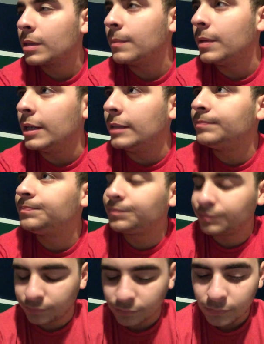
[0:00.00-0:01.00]
But
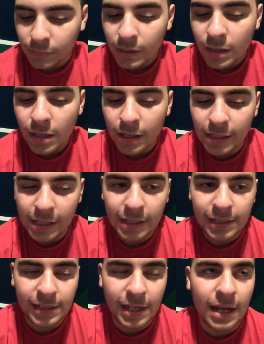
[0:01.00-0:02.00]

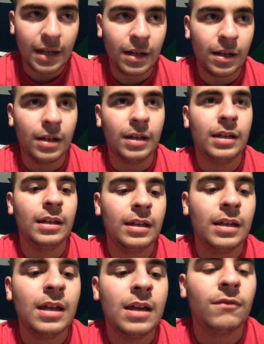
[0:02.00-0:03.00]
he said,
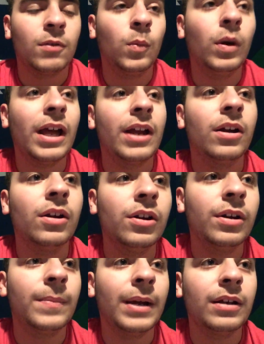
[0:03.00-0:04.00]
from what I
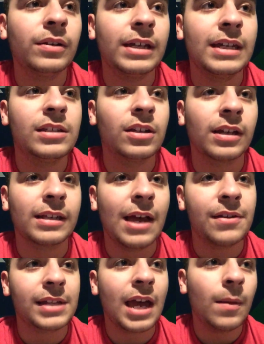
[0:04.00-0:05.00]
heard, apparently he took a
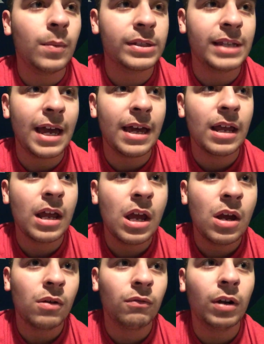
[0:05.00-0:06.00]
Dallas Cowboys hat,
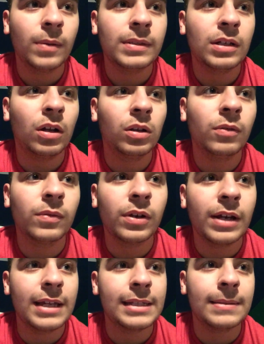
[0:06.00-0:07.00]
rubbed it all
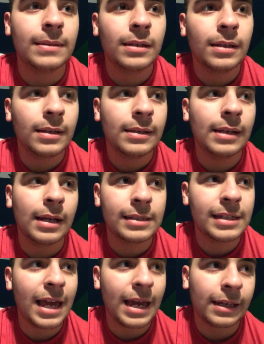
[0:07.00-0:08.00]
over his
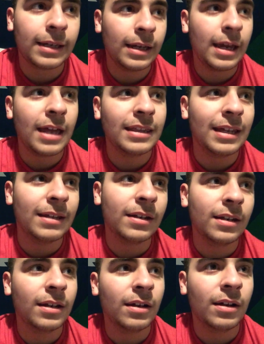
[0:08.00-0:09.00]
nutsack, and then